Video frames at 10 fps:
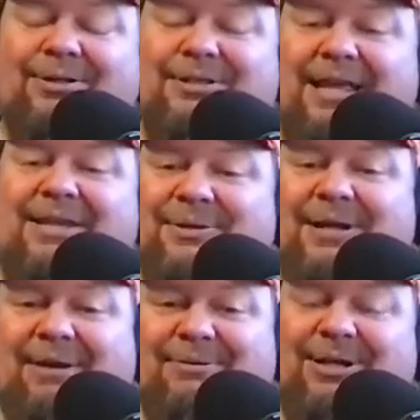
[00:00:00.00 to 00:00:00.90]
And you
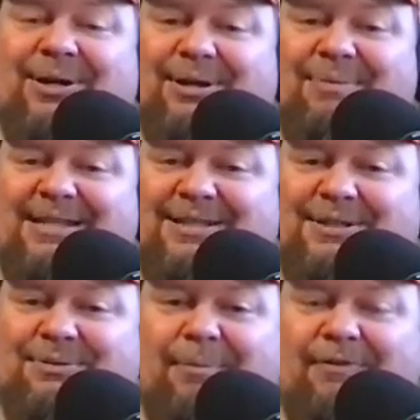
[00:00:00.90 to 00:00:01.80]
and I were talking about
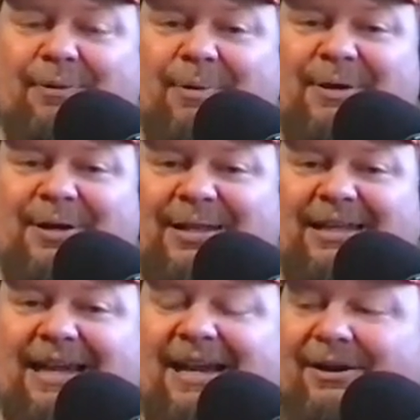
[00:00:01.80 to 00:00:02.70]
this right before we went on
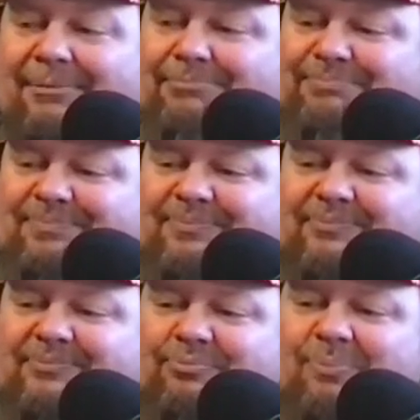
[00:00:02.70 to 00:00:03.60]
the air.
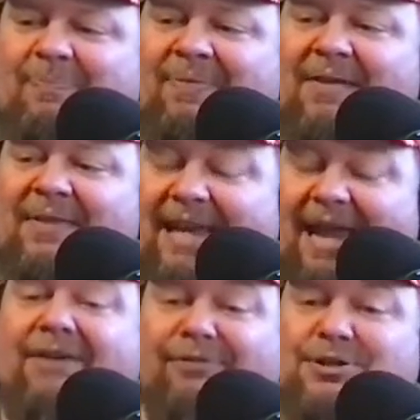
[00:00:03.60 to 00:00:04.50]
The
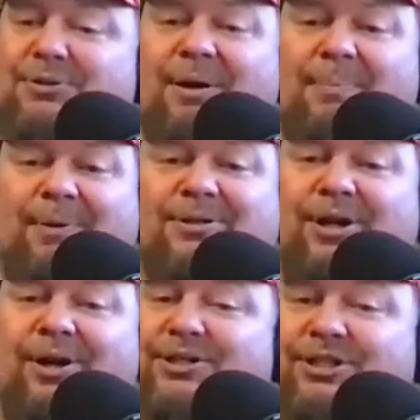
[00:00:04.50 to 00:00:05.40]
ever Trumpers
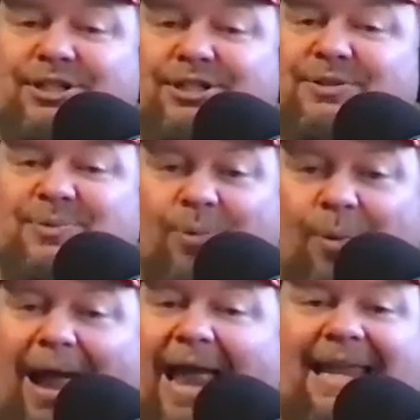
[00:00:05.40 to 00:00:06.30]
are just as
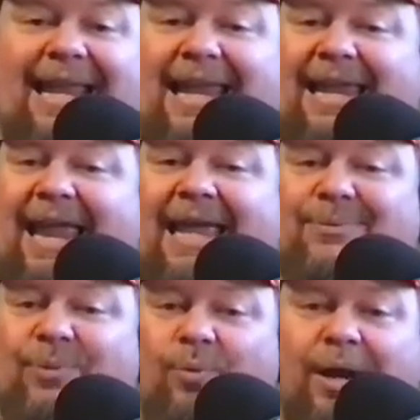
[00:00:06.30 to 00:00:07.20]
wacky
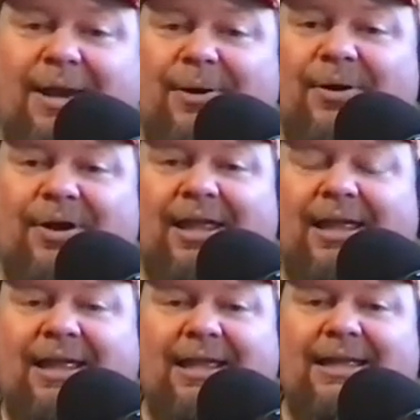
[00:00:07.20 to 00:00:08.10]
and weird.
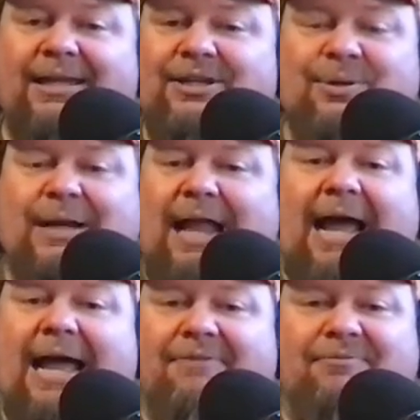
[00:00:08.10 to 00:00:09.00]
You and
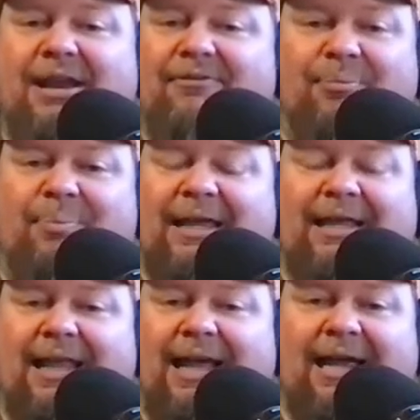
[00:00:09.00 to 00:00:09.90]
I have never
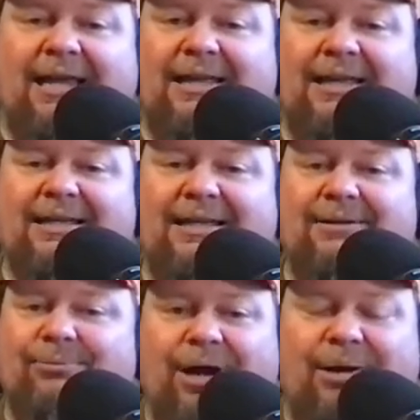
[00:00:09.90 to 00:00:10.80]
been like,
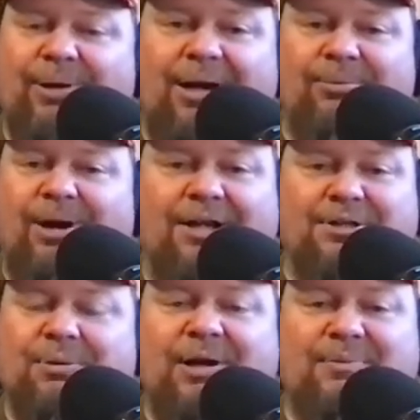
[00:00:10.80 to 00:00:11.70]
rah, rah, rah,
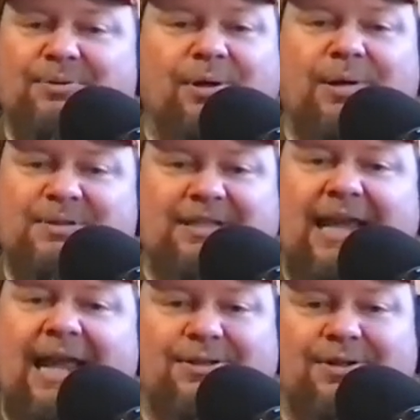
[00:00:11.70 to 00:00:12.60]
Trump's
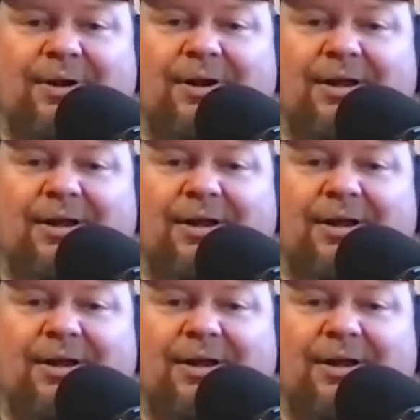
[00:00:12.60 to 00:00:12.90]
the answer.